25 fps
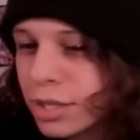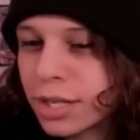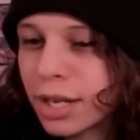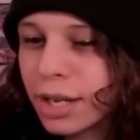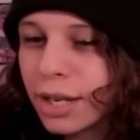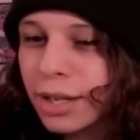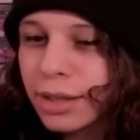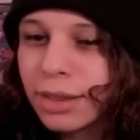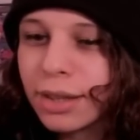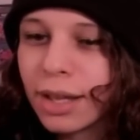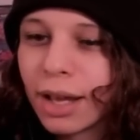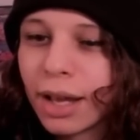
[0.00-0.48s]

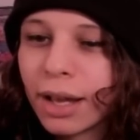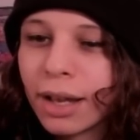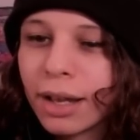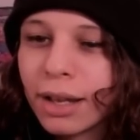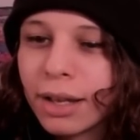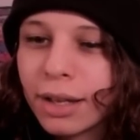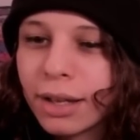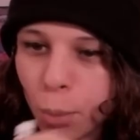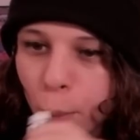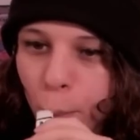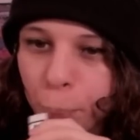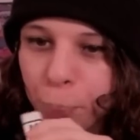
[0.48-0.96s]
hit that.
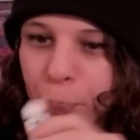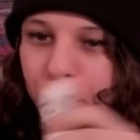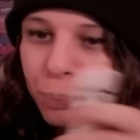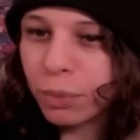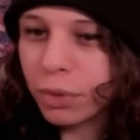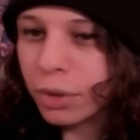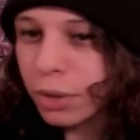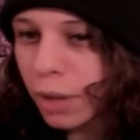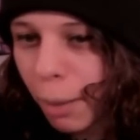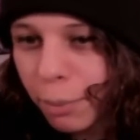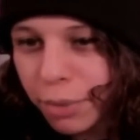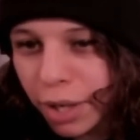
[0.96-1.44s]

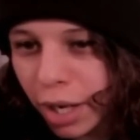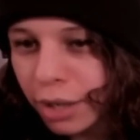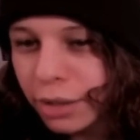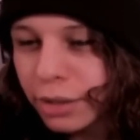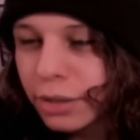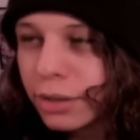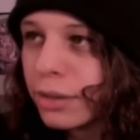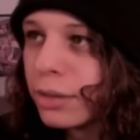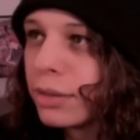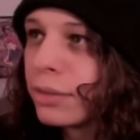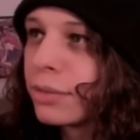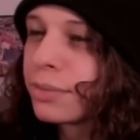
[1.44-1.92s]
I'm done.
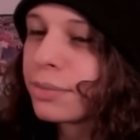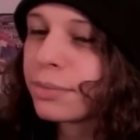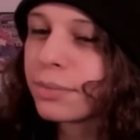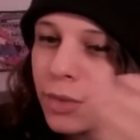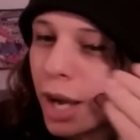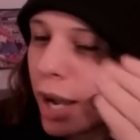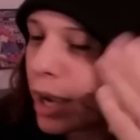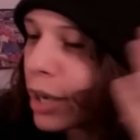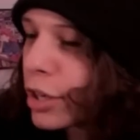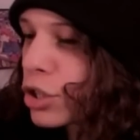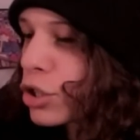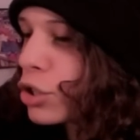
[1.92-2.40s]

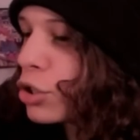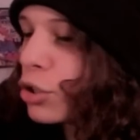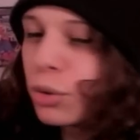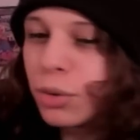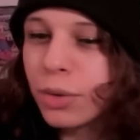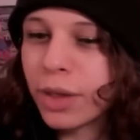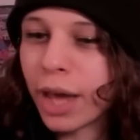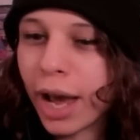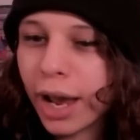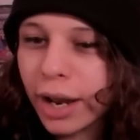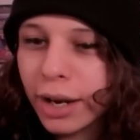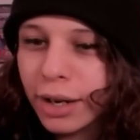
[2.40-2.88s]
I could just do
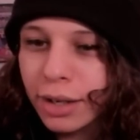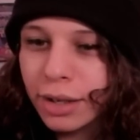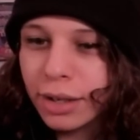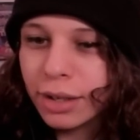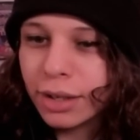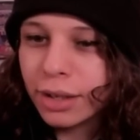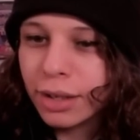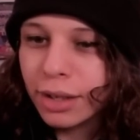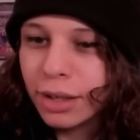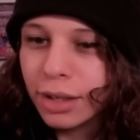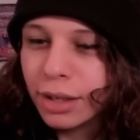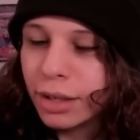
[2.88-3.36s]
that.
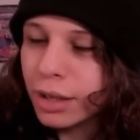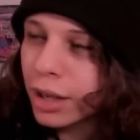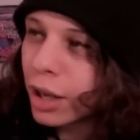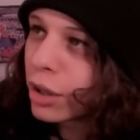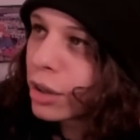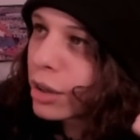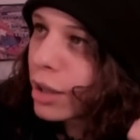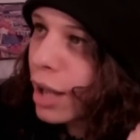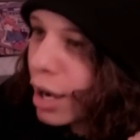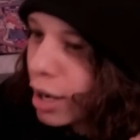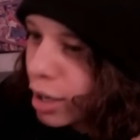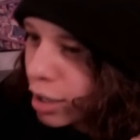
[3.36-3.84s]
Now,
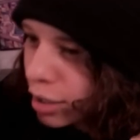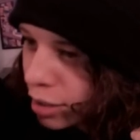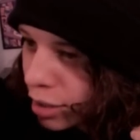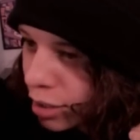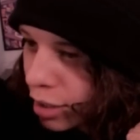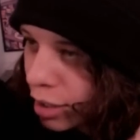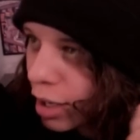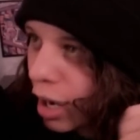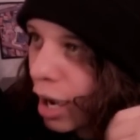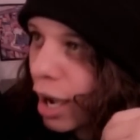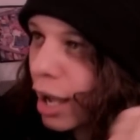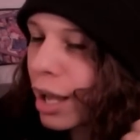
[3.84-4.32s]

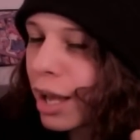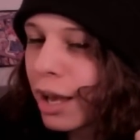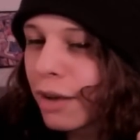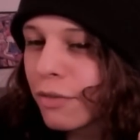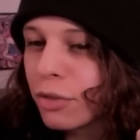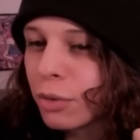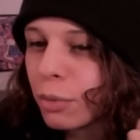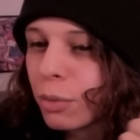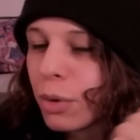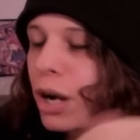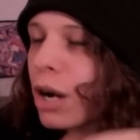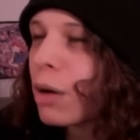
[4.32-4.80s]
luckily, I
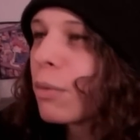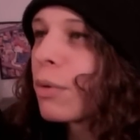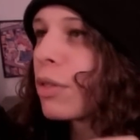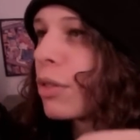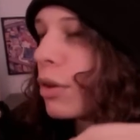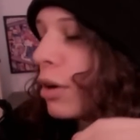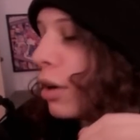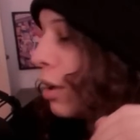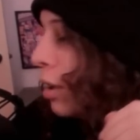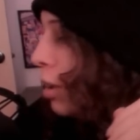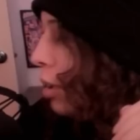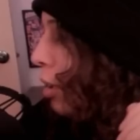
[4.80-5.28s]
have the
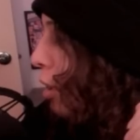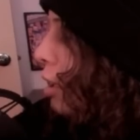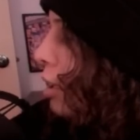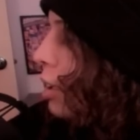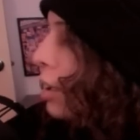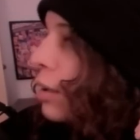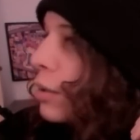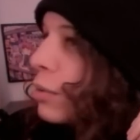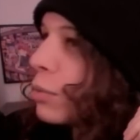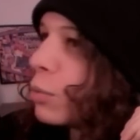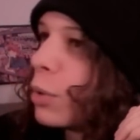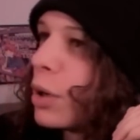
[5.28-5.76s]
wherewithal
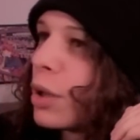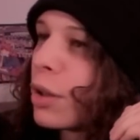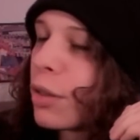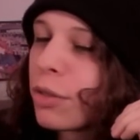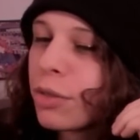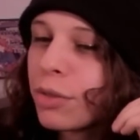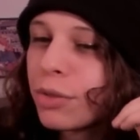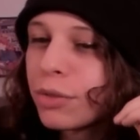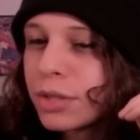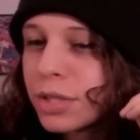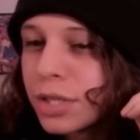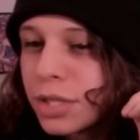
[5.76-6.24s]

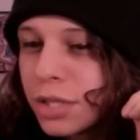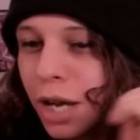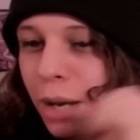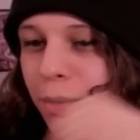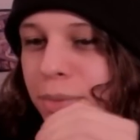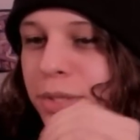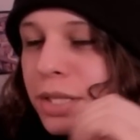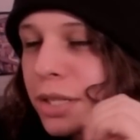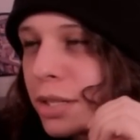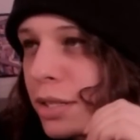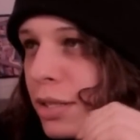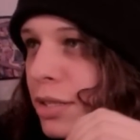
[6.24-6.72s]
with
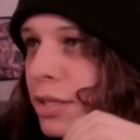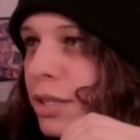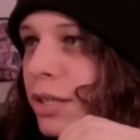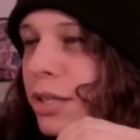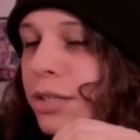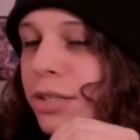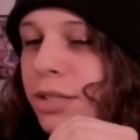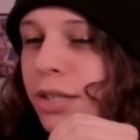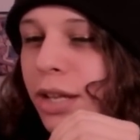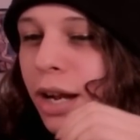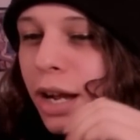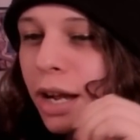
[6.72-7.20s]

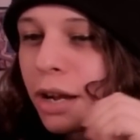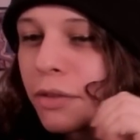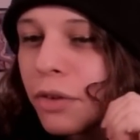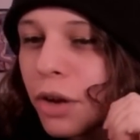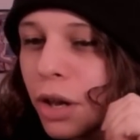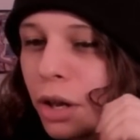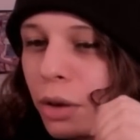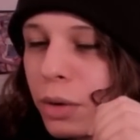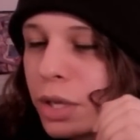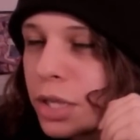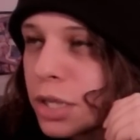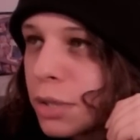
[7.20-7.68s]
substances that I've
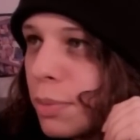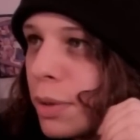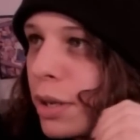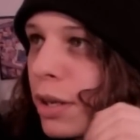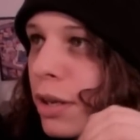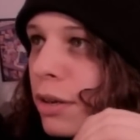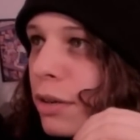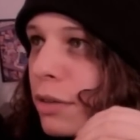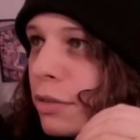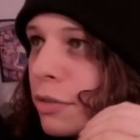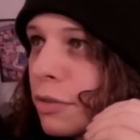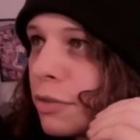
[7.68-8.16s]
always
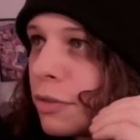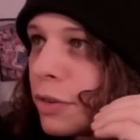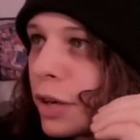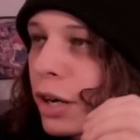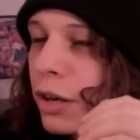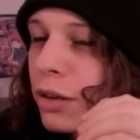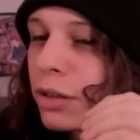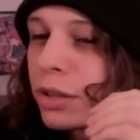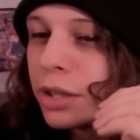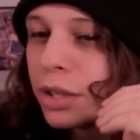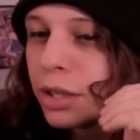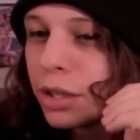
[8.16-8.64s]
been
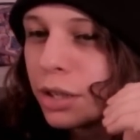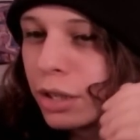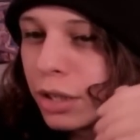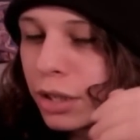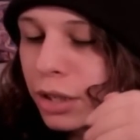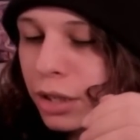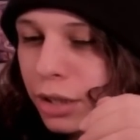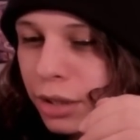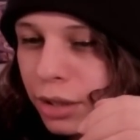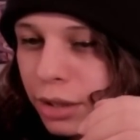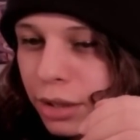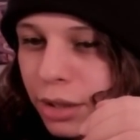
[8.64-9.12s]
fairly
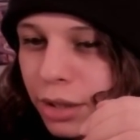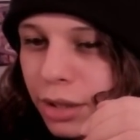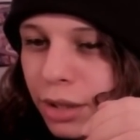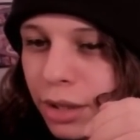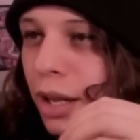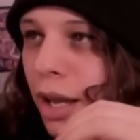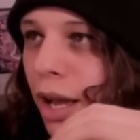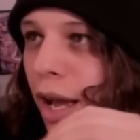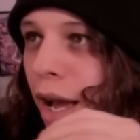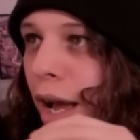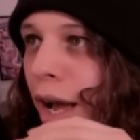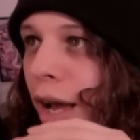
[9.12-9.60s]
good
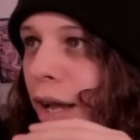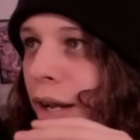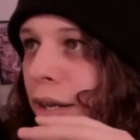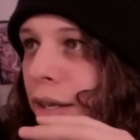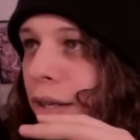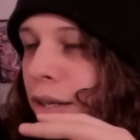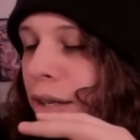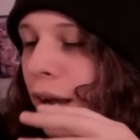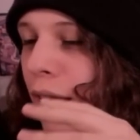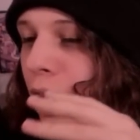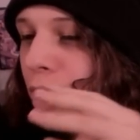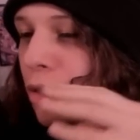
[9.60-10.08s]
at
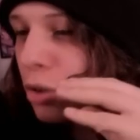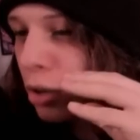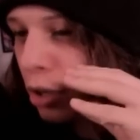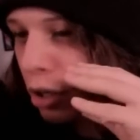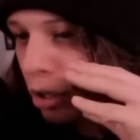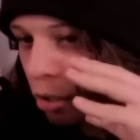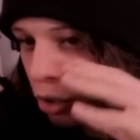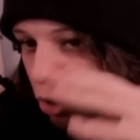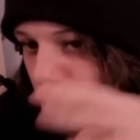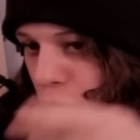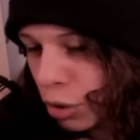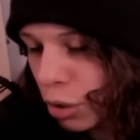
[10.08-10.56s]
either
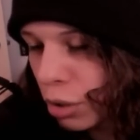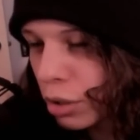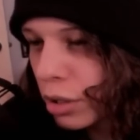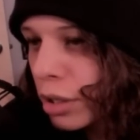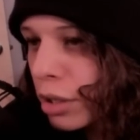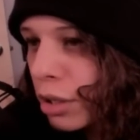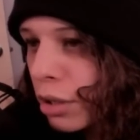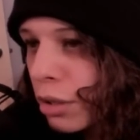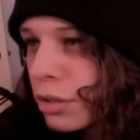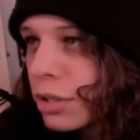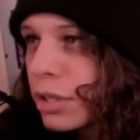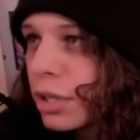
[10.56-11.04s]

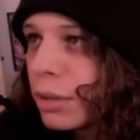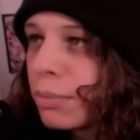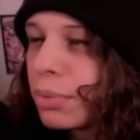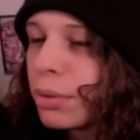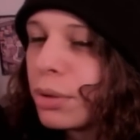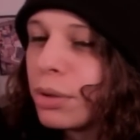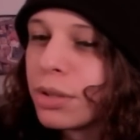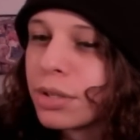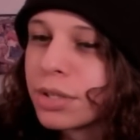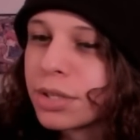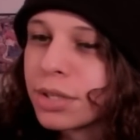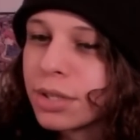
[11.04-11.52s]
controlling those
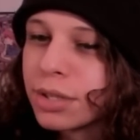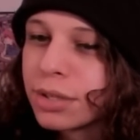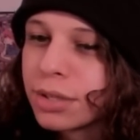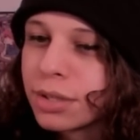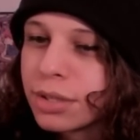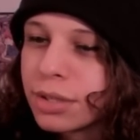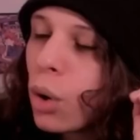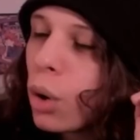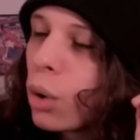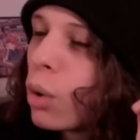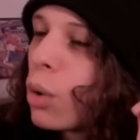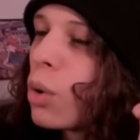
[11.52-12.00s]
impulses
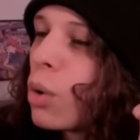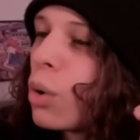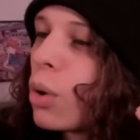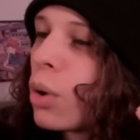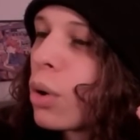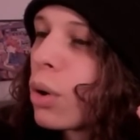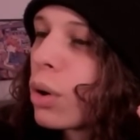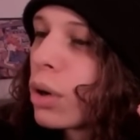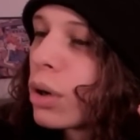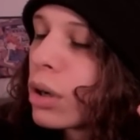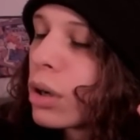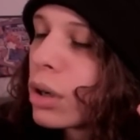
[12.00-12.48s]

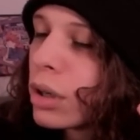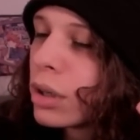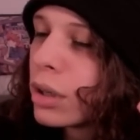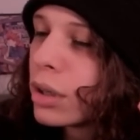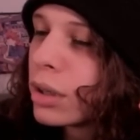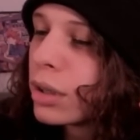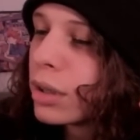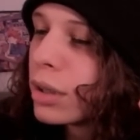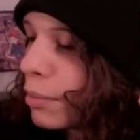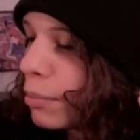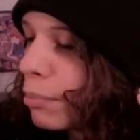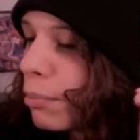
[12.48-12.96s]

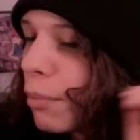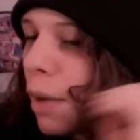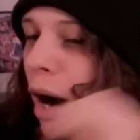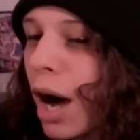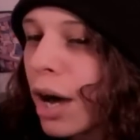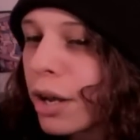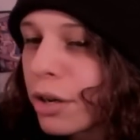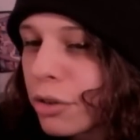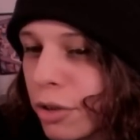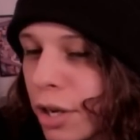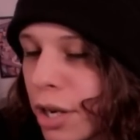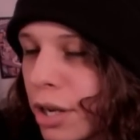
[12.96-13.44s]
or
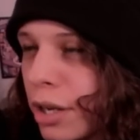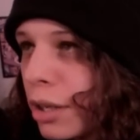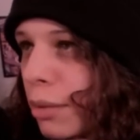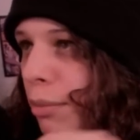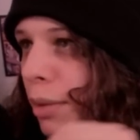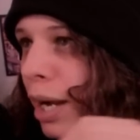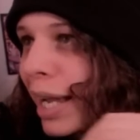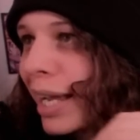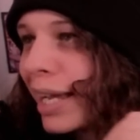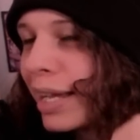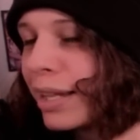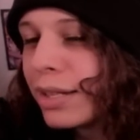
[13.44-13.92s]
moderating
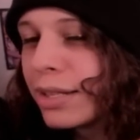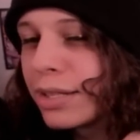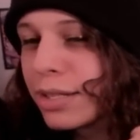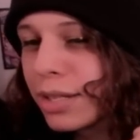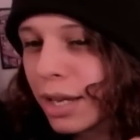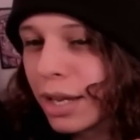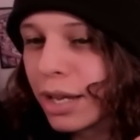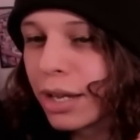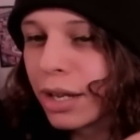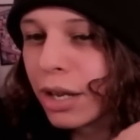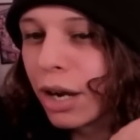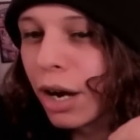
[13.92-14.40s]
my
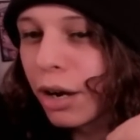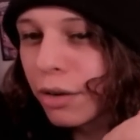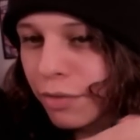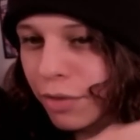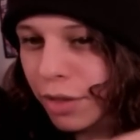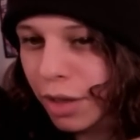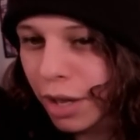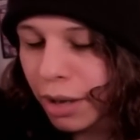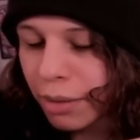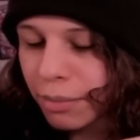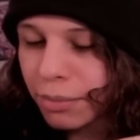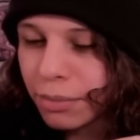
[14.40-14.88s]
intake of
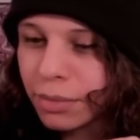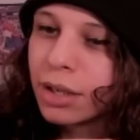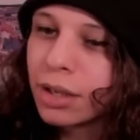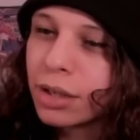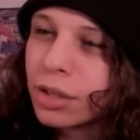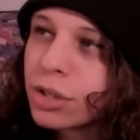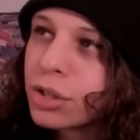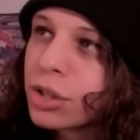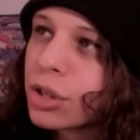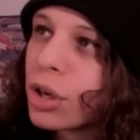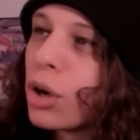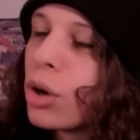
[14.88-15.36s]
them.
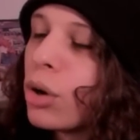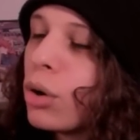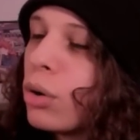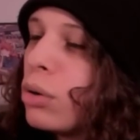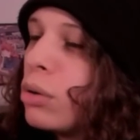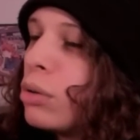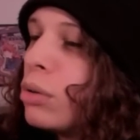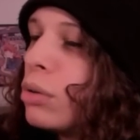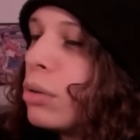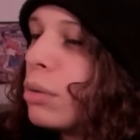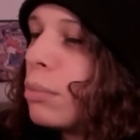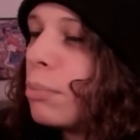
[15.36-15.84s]

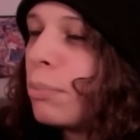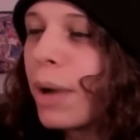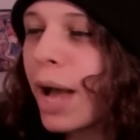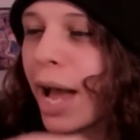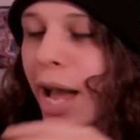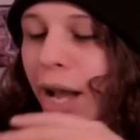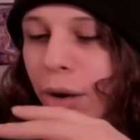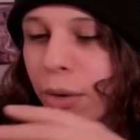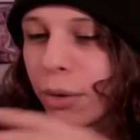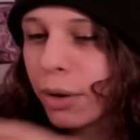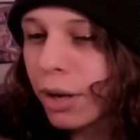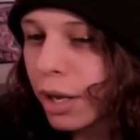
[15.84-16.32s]
So
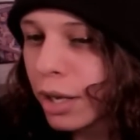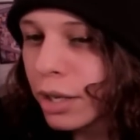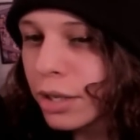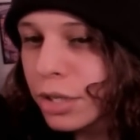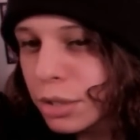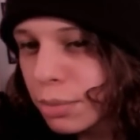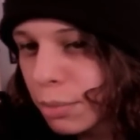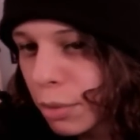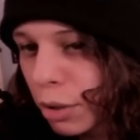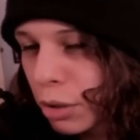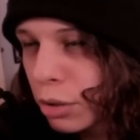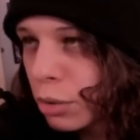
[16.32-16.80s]
back when I
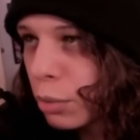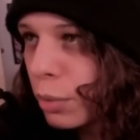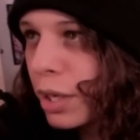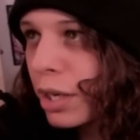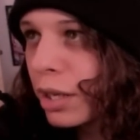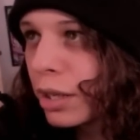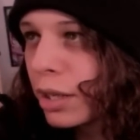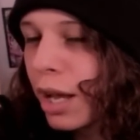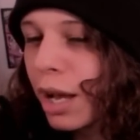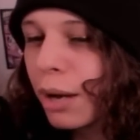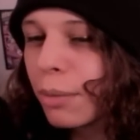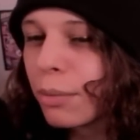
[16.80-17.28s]
smoked weed a lot